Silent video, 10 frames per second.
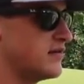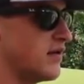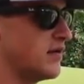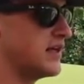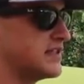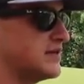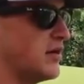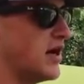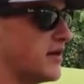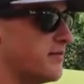Right when it hits the
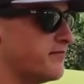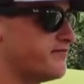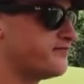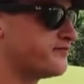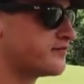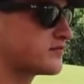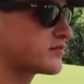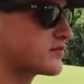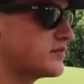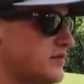bottom,
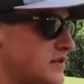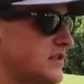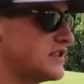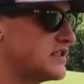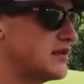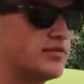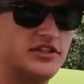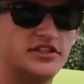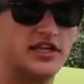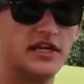simply
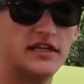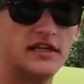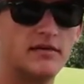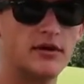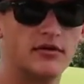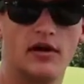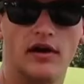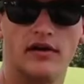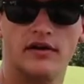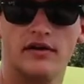just shaking the end of my
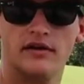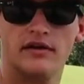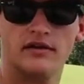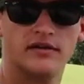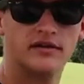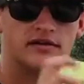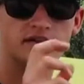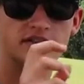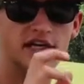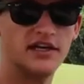rod.
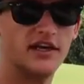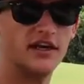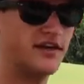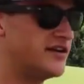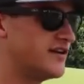Shaky head.